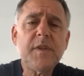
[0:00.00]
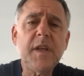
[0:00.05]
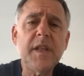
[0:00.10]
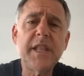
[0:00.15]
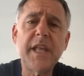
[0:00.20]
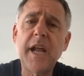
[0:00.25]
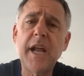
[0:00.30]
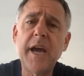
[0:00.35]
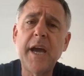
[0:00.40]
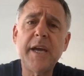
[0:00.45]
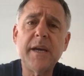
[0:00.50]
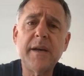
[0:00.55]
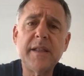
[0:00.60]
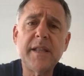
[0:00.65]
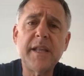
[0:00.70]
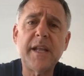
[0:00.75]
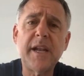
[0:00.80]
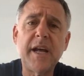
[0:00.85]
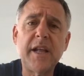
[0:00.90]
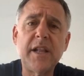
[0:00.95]
that
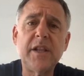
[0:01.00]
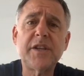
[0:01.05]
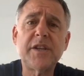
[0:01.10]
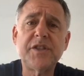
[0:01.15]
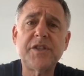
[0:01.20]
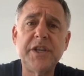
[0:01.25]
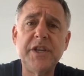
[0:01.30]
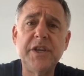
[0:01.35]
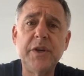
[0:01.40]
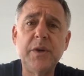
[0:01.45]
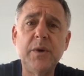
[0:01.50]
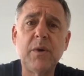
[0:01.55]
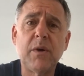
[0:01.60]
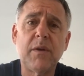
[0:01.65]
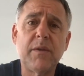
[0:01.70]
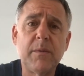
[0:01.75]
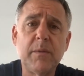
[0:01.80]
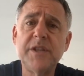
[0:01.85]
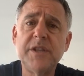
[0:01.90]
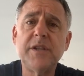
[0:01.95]
I look to you, or
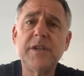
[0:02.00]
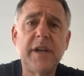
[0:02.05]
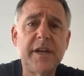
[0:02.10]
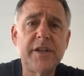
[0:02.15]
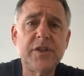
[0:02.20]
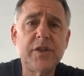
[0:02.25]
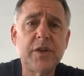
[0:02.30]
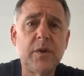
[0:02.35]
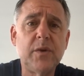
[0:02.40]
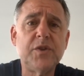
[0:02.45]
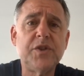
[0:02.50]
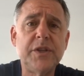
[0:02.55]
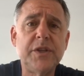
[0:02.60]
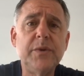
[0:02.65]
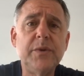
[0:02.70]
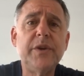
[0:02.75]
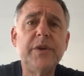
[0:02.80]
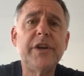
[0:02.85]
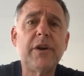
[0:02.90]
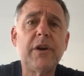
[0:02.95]
the reason I chose
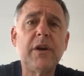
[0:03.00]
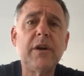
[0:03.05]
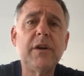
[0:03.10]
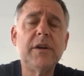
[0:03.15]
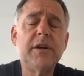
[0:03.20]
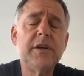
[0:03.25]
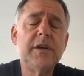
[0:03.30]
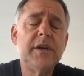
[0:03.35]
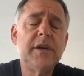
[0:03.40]
you here,